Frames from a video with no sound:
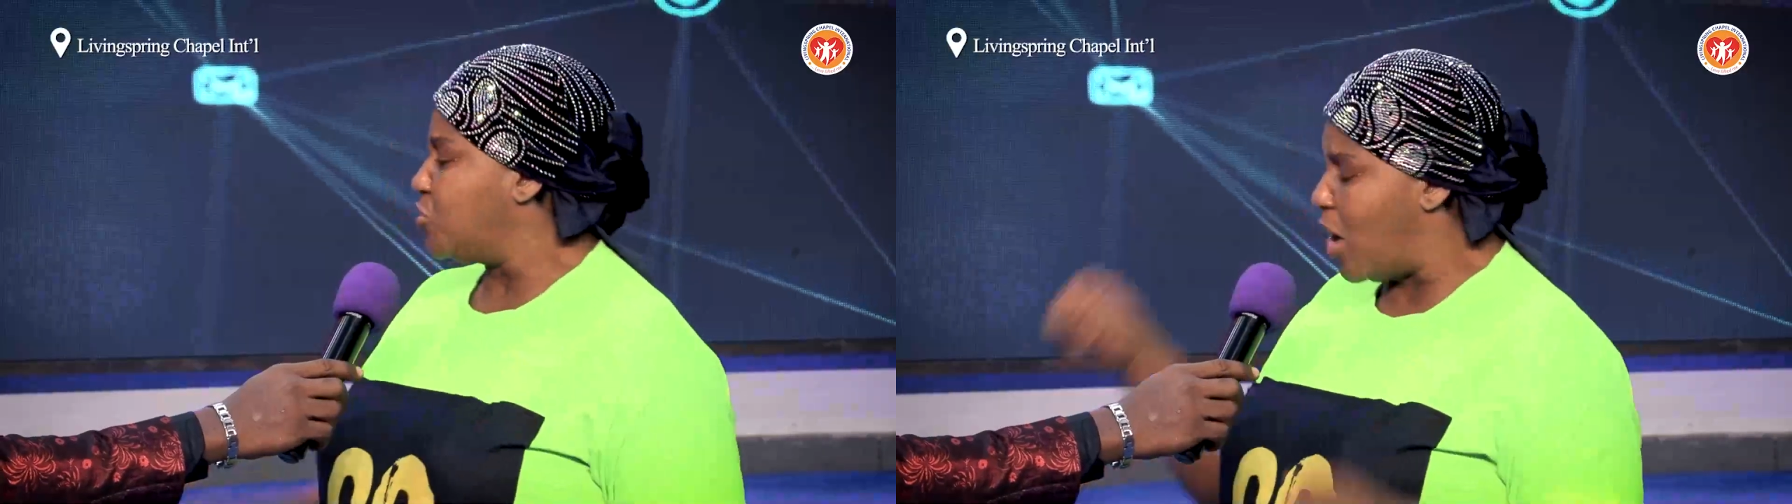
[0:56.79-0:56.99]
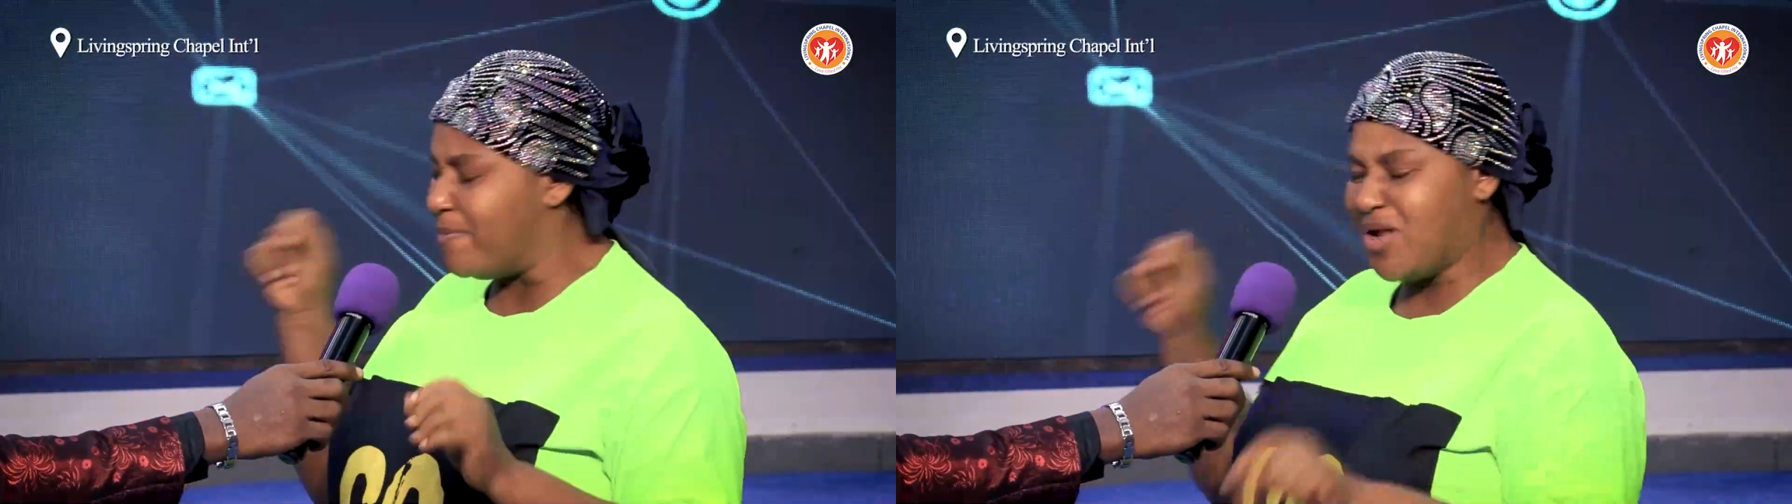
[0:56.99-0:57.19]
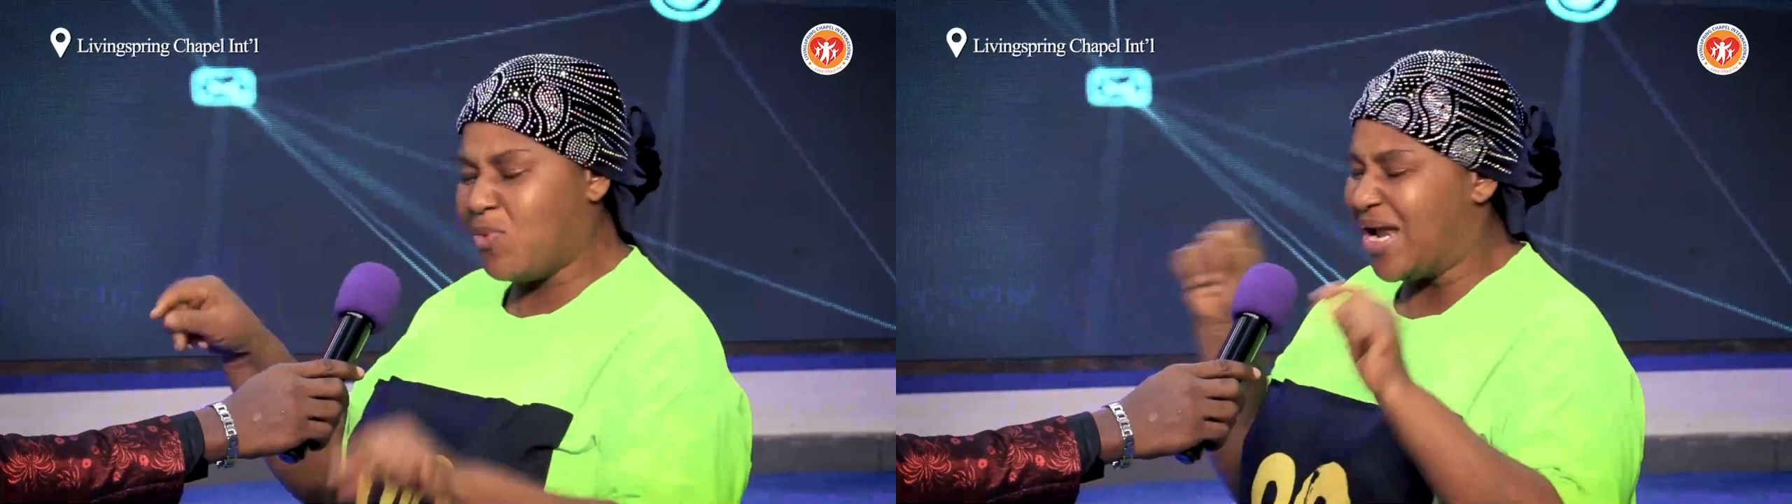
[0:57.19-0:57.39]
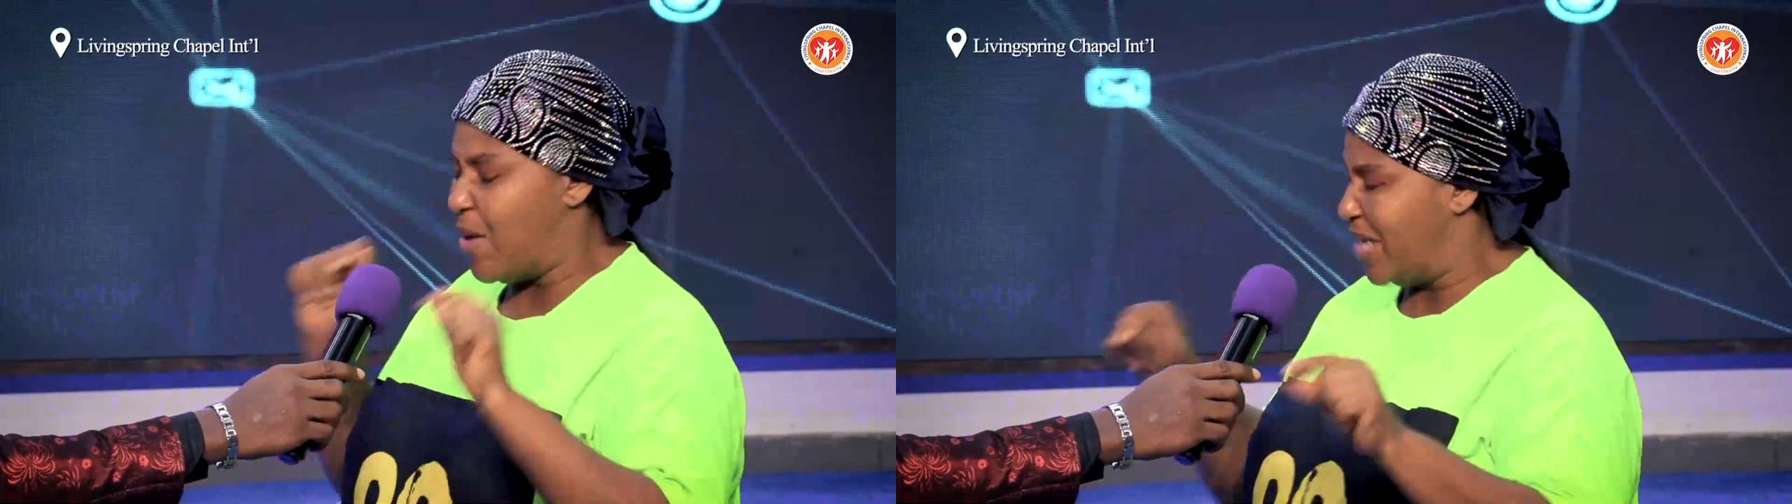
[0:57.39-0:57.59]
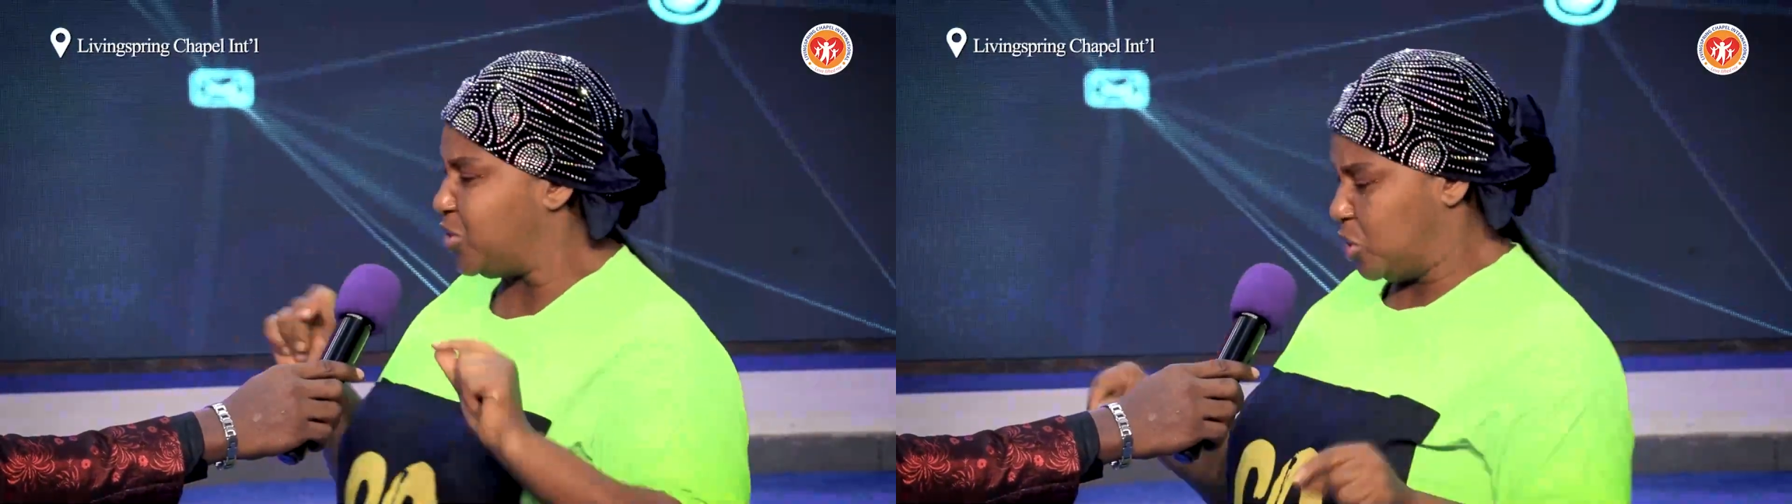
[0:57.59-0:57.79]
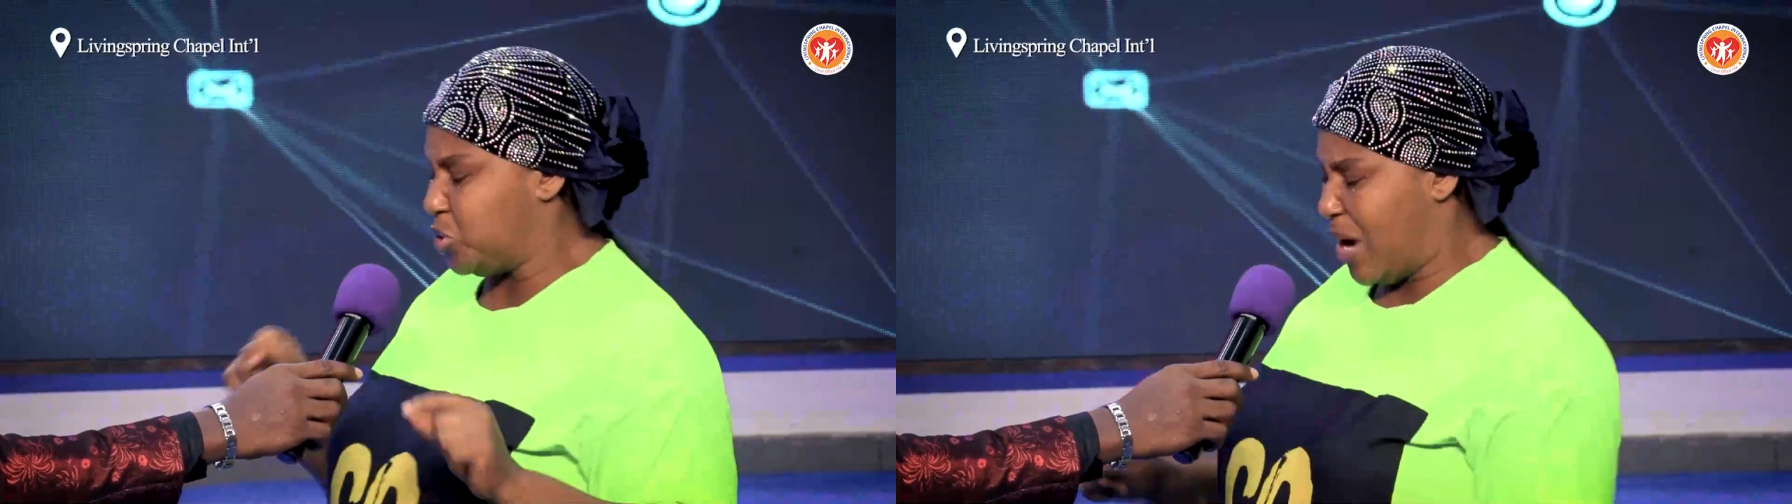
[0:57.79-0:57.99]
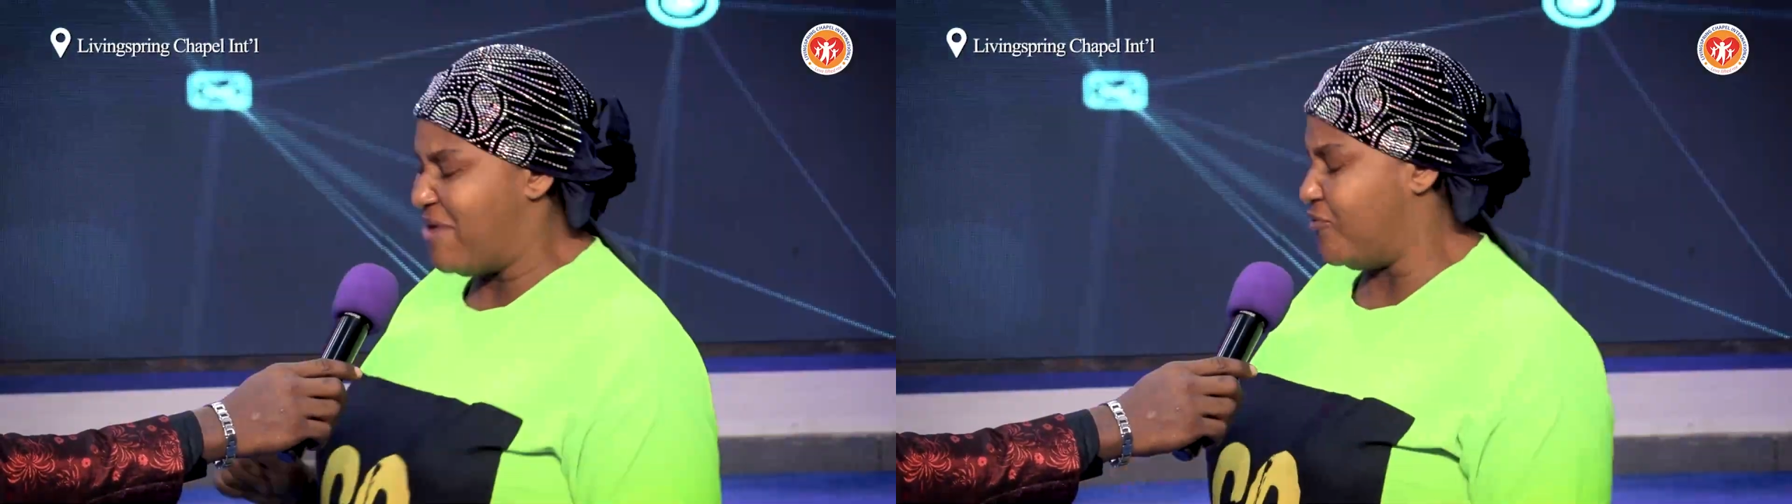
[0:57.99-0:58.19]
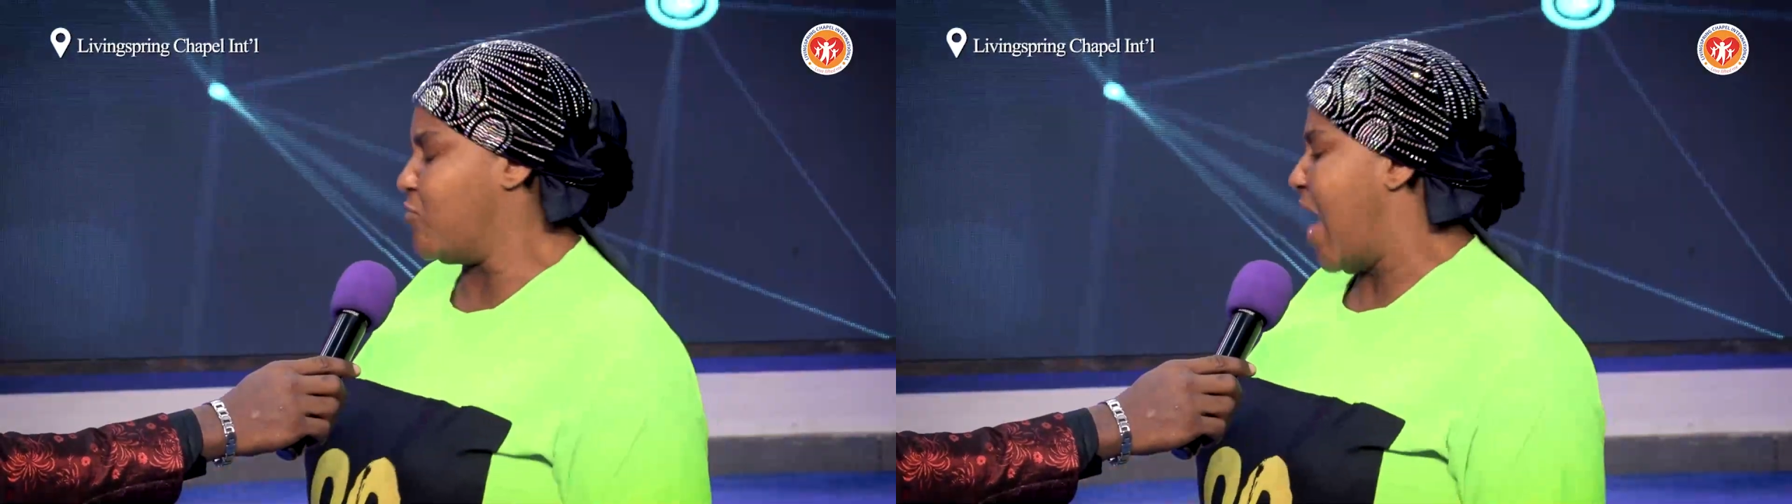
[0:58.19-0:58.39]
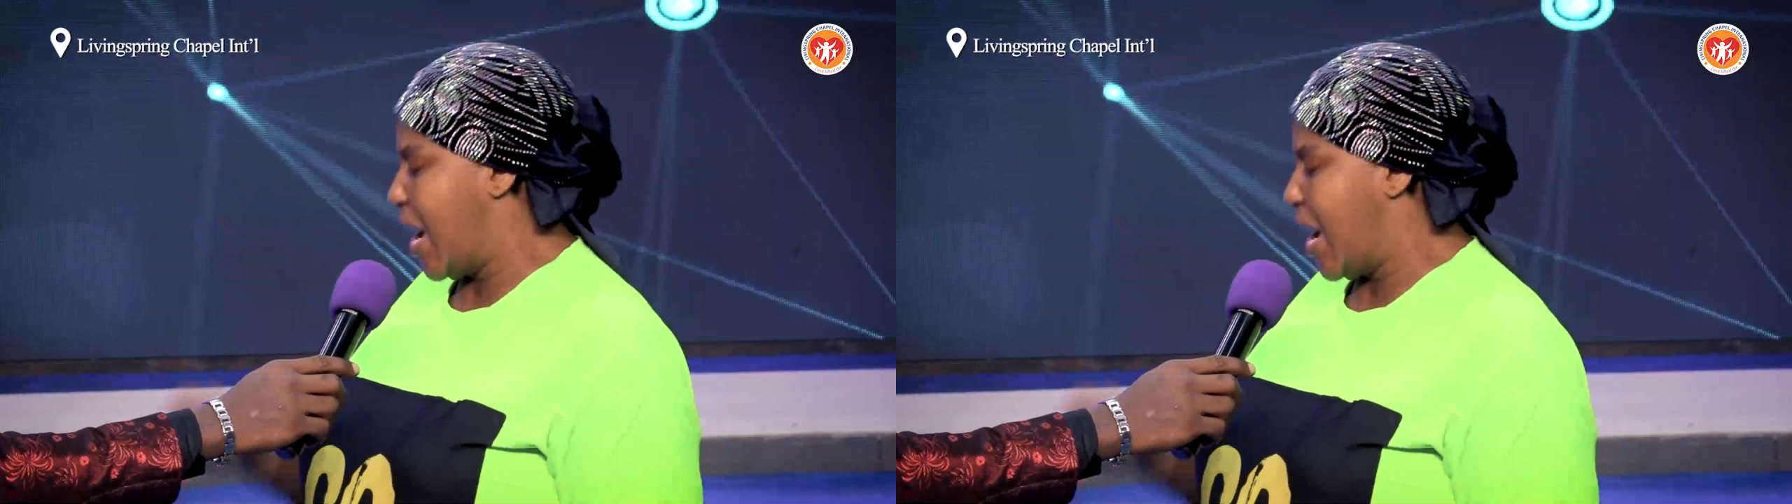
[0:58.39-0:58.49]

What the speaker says: Normally, when I want to travel,